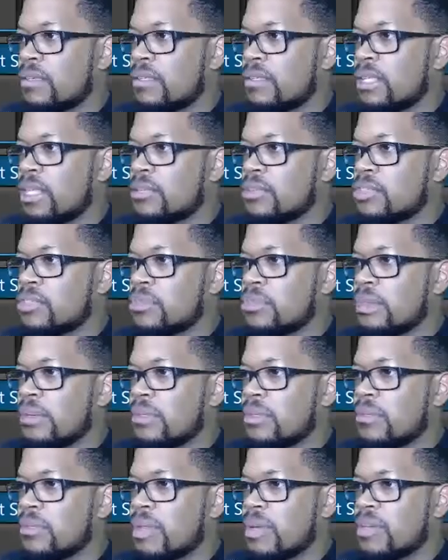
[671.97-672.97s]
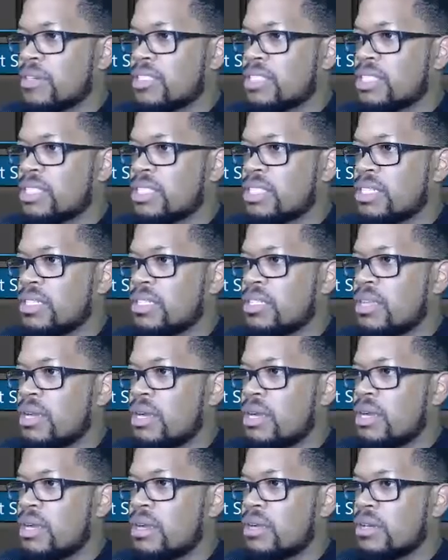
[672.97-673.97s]
Now we should be able to better see
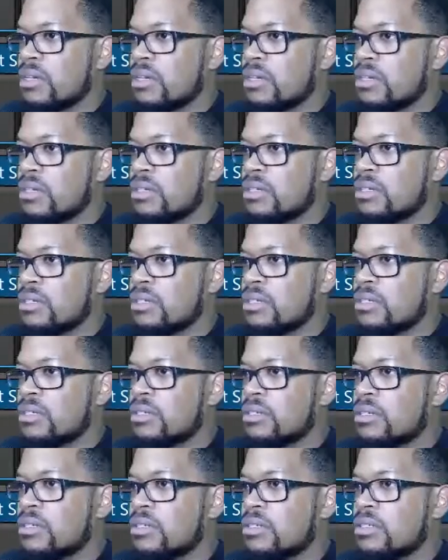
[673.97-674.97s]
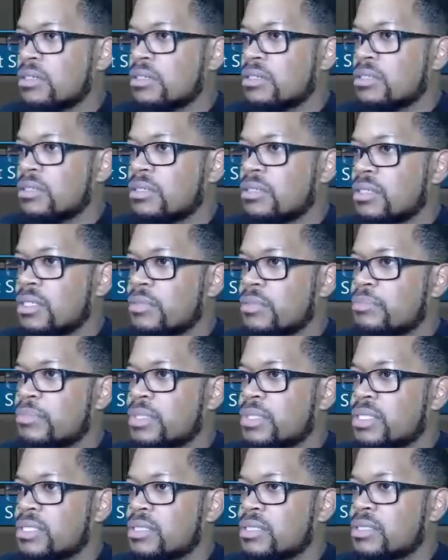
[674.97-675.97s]
our
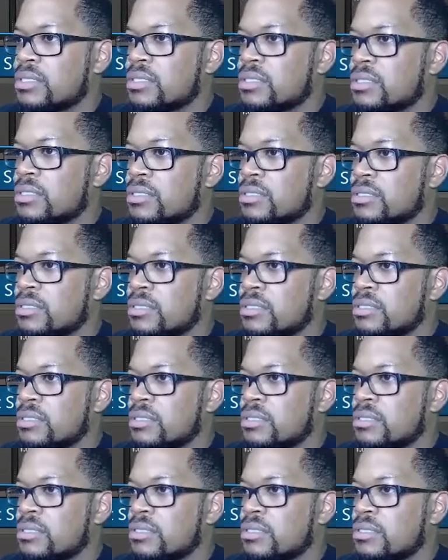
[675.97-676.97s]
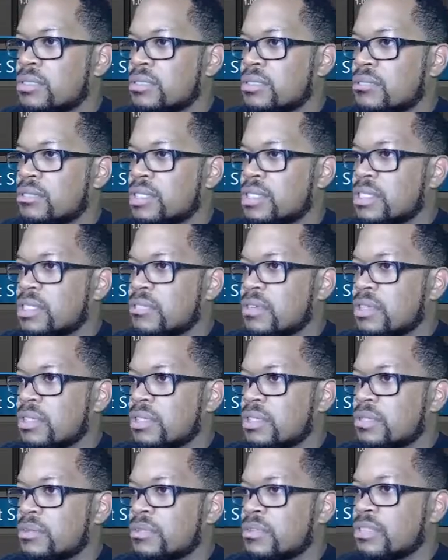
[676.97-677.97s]
lips, the rest of our
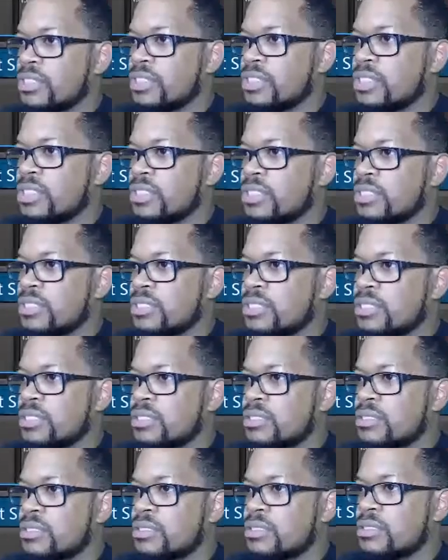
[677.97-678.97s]
lip vertices.